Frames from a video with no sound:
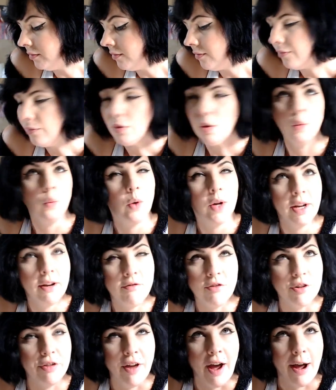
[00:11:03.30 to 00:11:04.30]

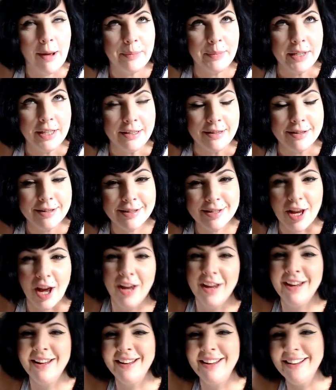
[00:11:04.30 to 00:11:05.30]
whatever that means,
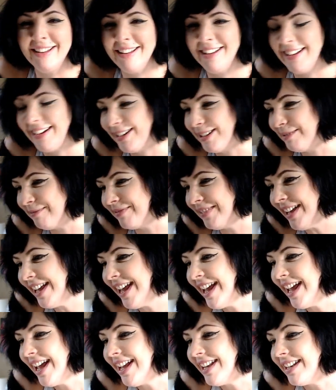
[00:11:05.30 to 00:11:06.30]

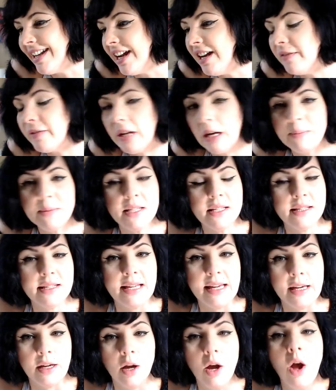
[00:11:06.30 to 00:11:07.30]
Nine of Cups is
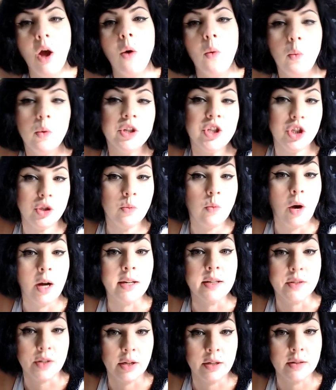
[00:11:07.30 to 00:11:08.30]
saying what you want
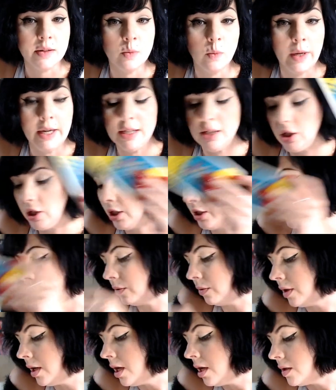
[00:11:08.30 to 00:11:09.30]
is on its way to you.
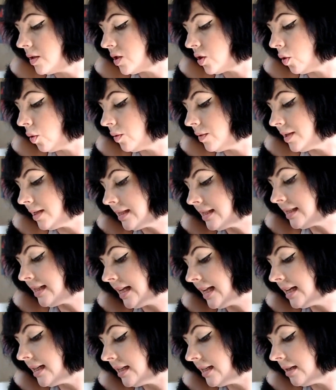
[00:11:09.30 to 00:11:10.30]
So
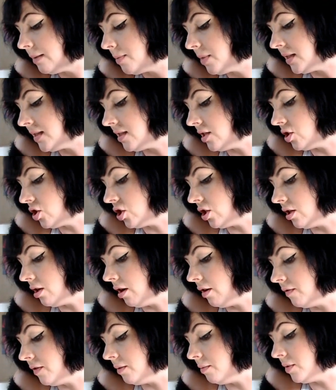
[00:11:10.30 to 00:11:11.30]
stand in the position
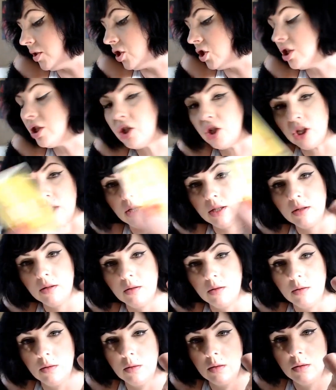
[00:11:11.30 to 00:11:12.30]
of the Magician,
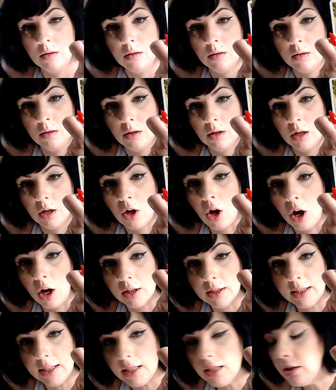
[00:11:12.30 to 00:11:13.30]

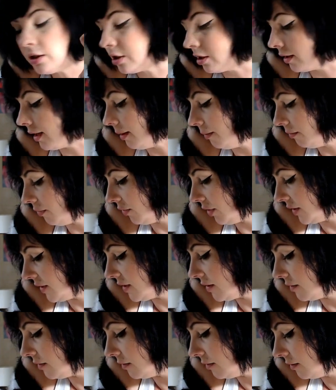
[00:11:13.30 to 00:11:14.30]
calling in your
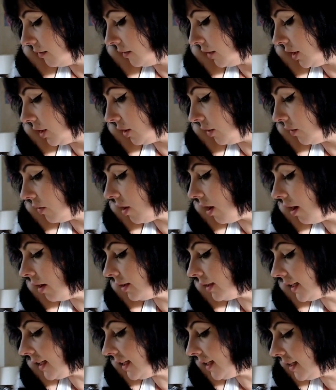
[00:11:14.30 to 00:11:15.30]
Empress,
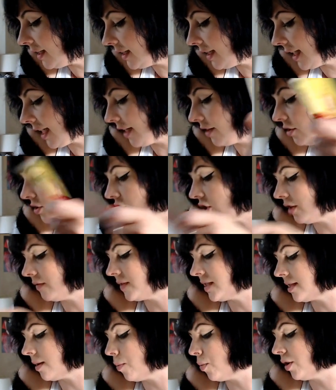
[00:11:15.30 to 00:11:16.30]
calling in the energy of
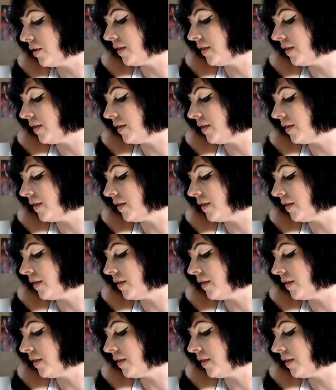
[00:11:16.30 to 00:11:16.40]
someone